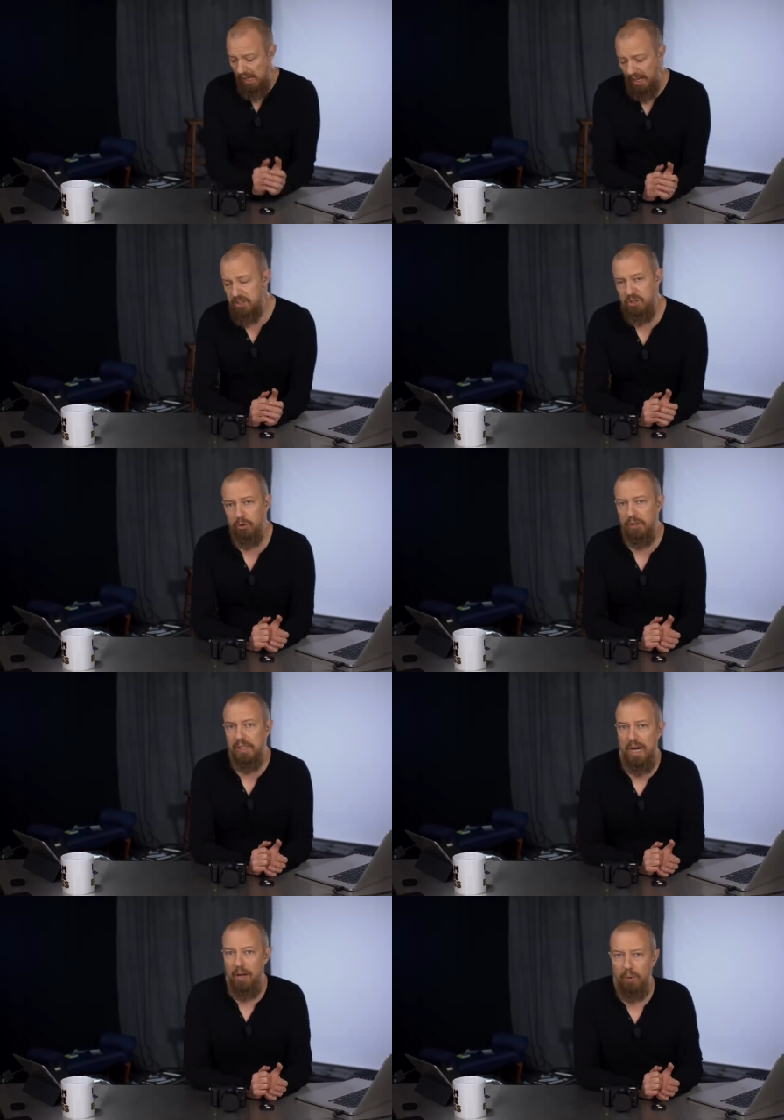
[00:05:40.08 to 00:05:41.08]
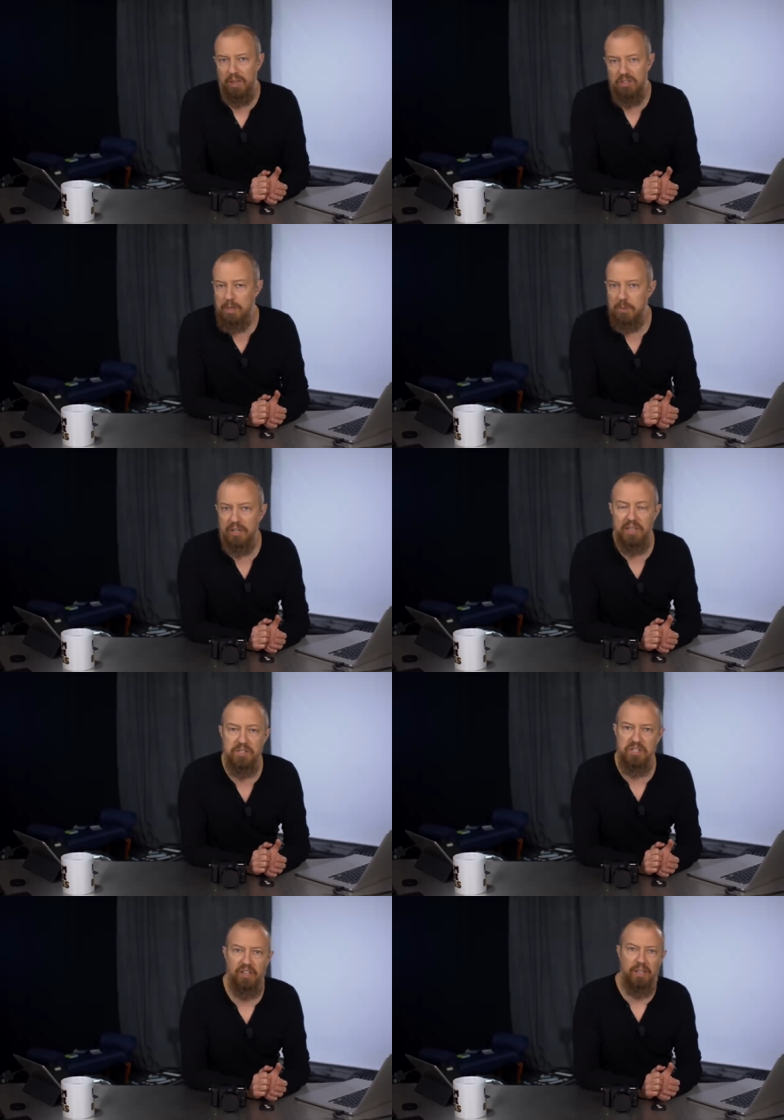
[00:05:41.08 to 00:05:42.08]
it's certainly not one of the cheapest
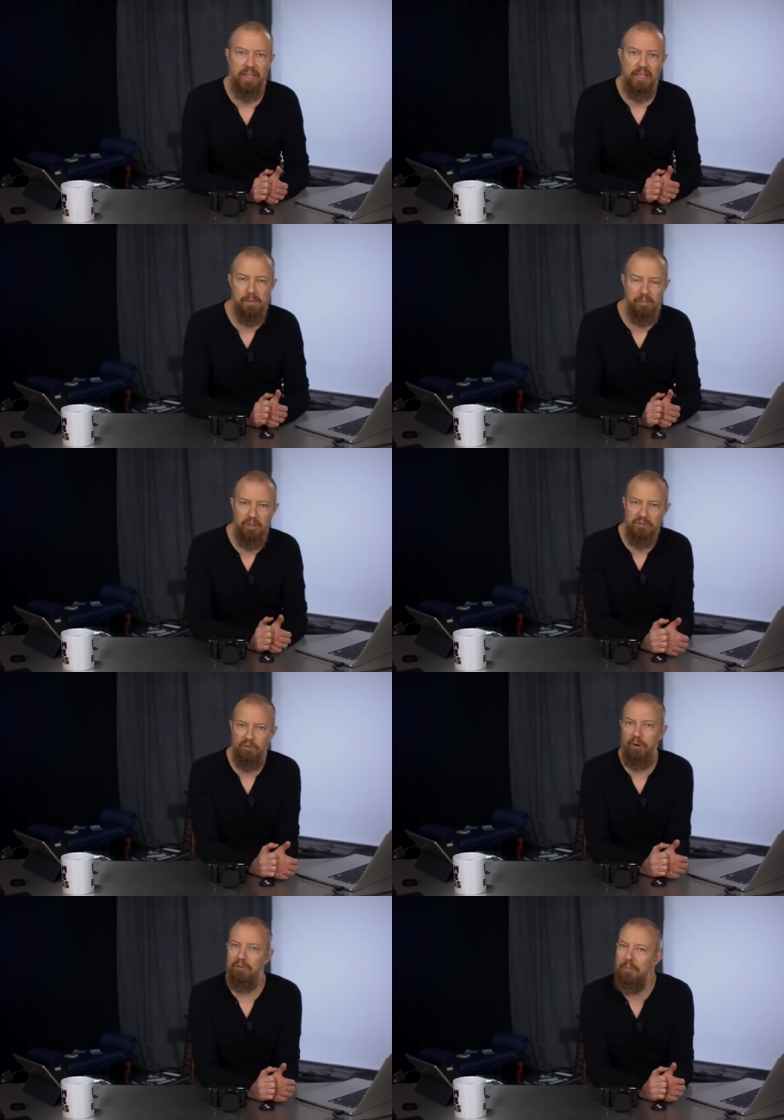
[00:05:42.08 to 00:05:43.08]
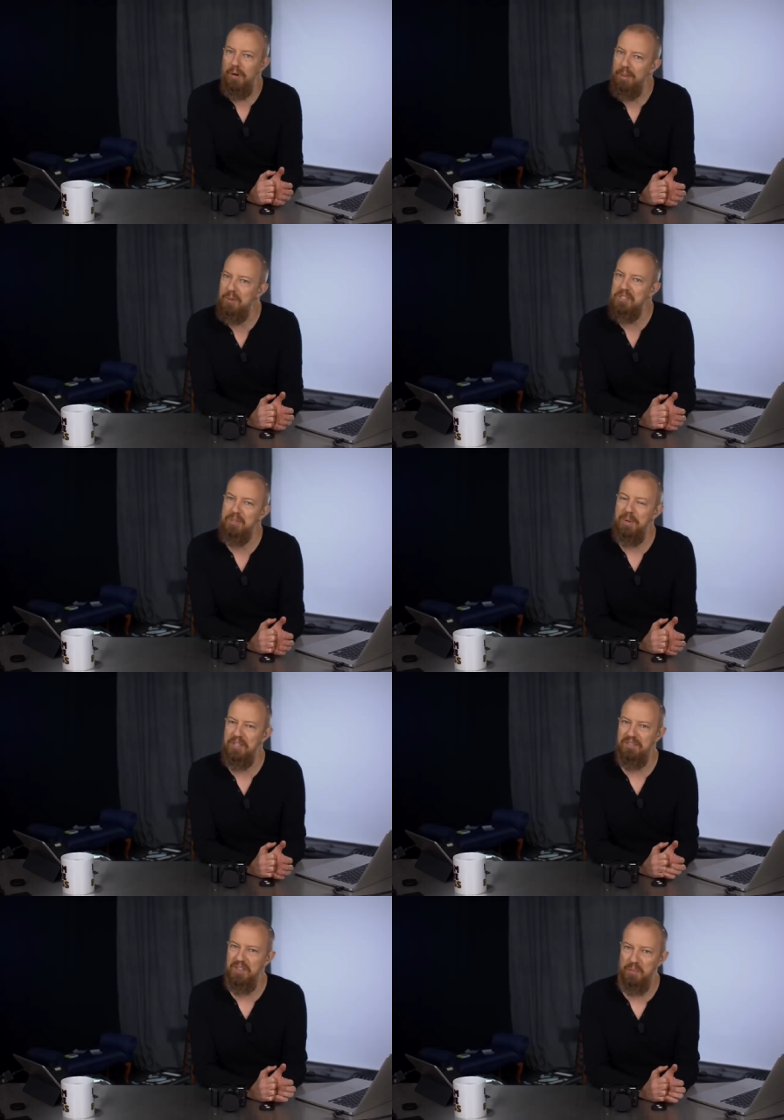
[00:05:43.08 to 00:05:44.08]
lenses in the lineup, but it's far from one of the most
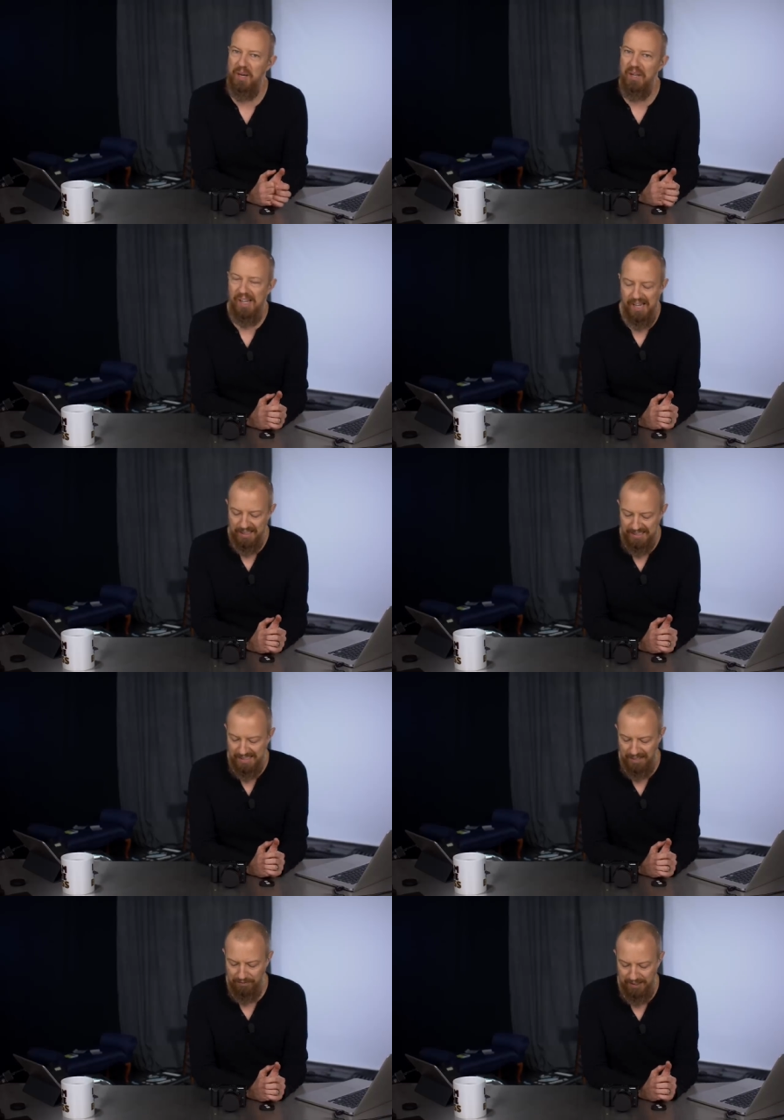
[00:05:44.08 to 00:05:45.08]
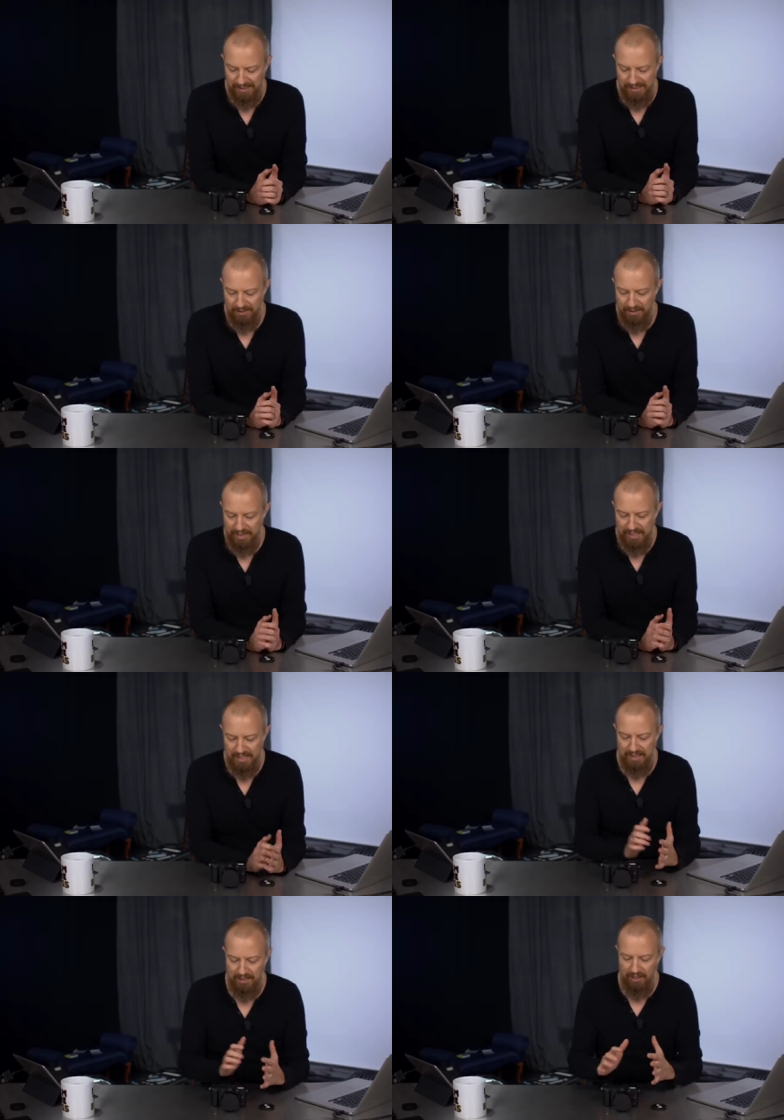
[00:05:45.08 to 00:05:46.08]
expensive as well, given
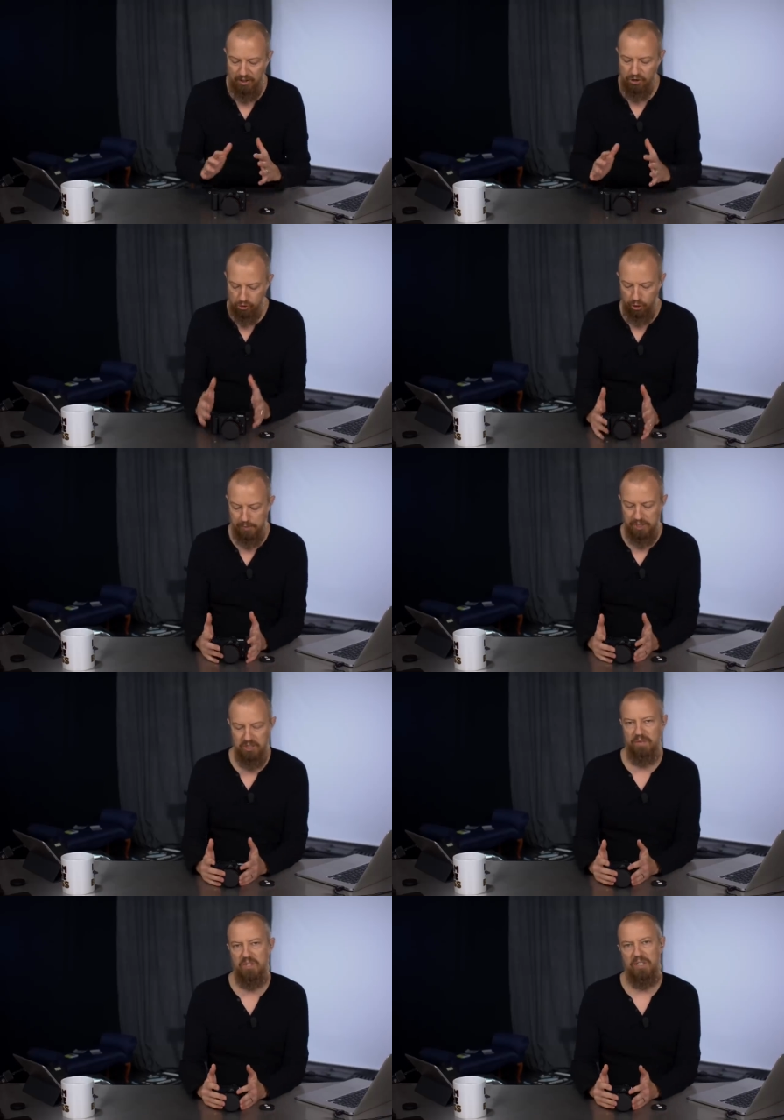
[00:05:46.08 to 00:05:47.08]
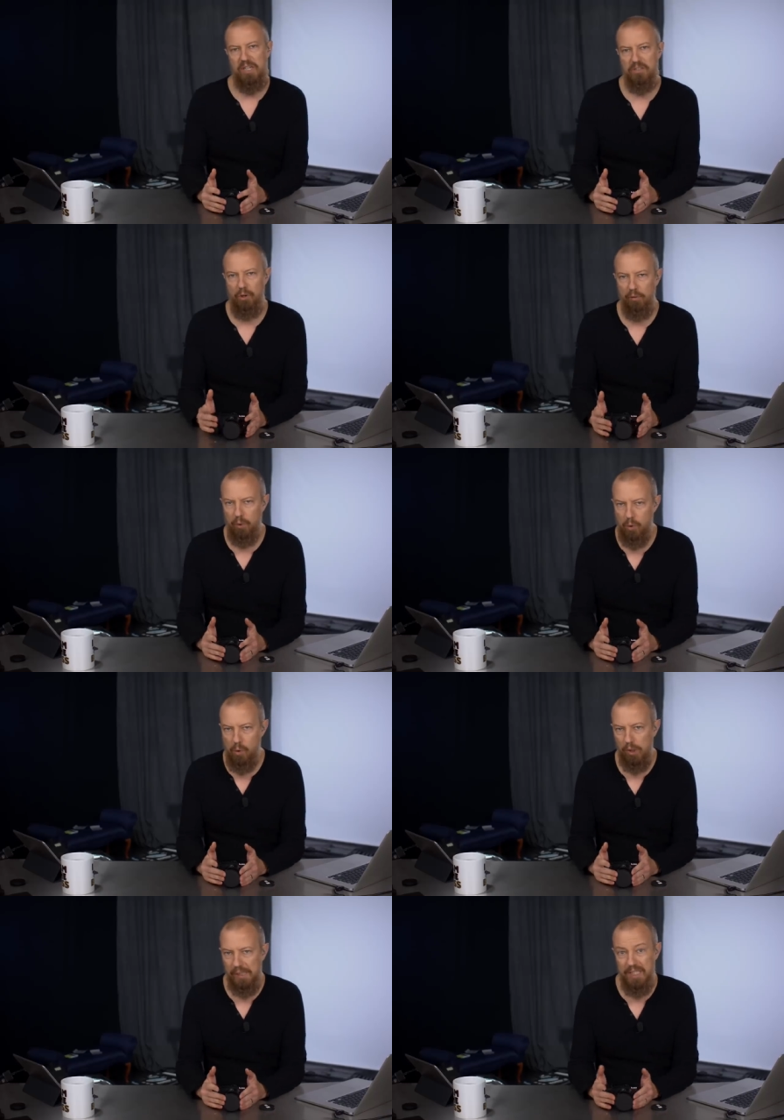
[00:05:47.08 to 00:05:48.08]
the sharpness of this lens, the overall
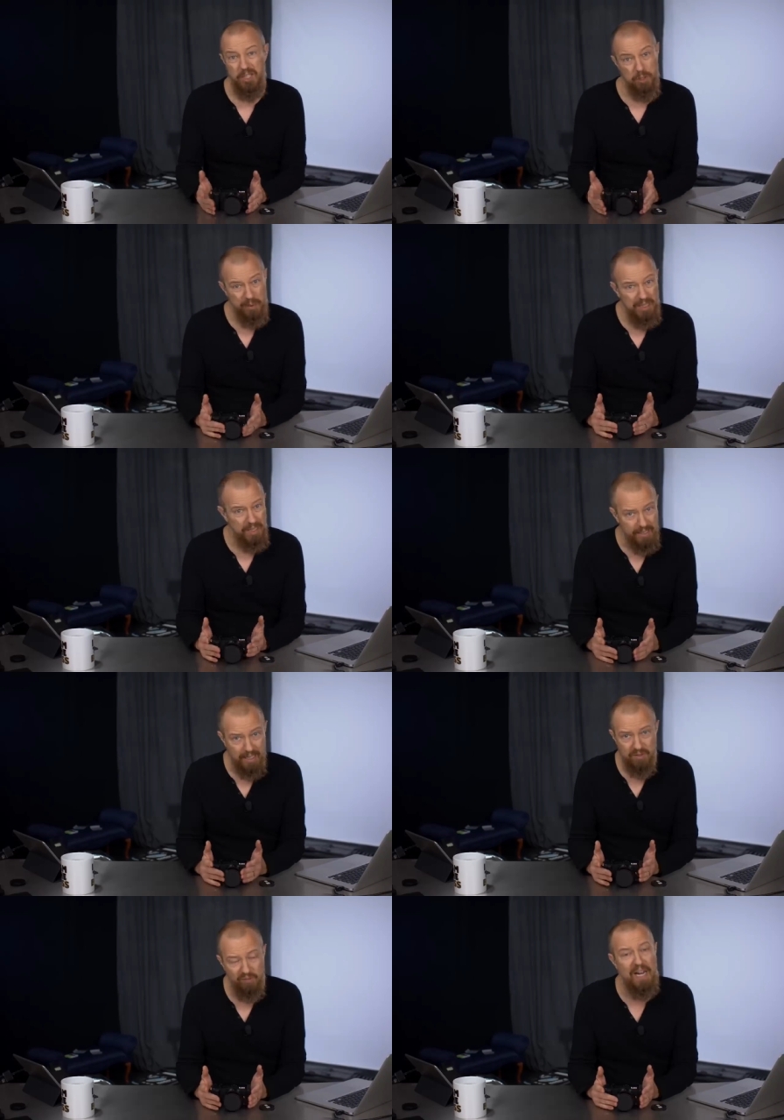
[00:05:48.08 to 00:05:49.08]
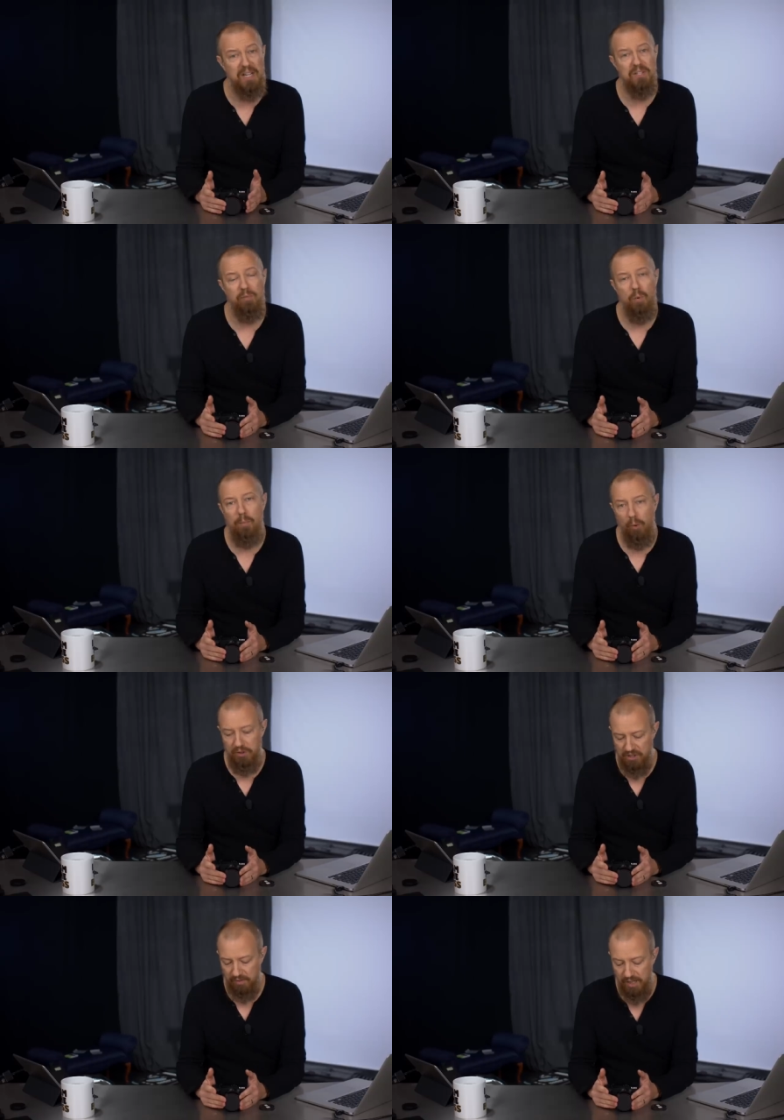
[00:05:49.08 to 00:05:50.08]
quality, the speed, and nice fast f one
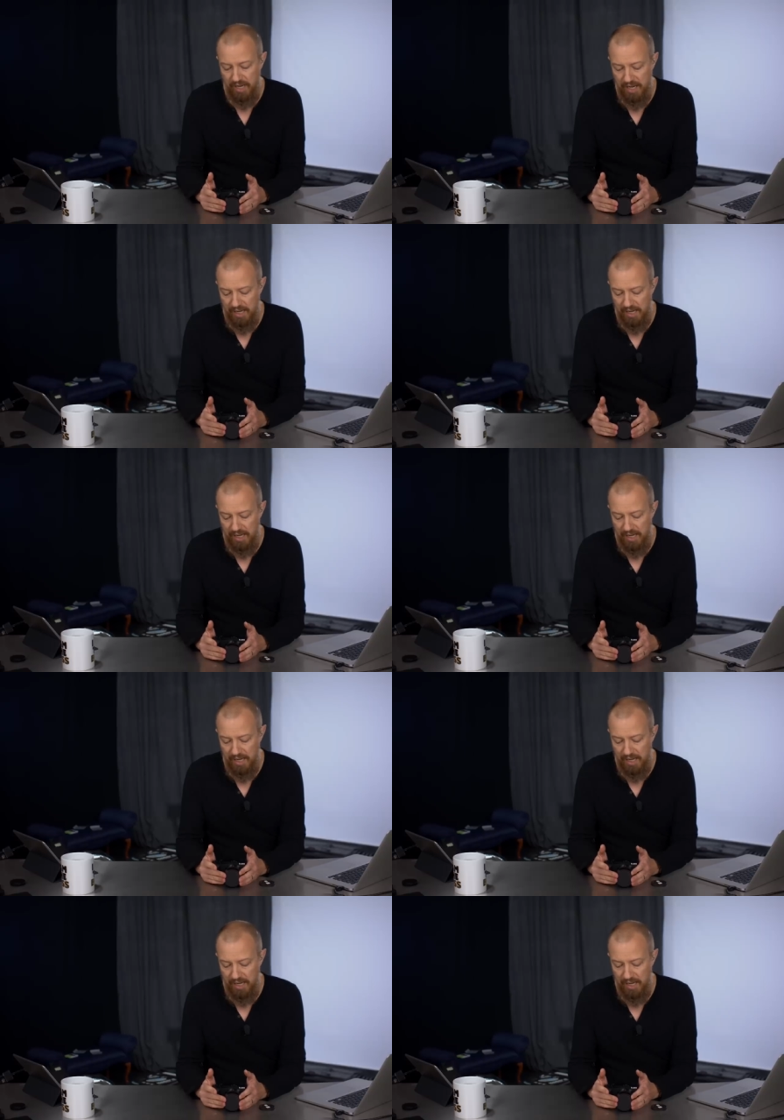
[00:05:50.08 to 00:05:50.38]
point seven.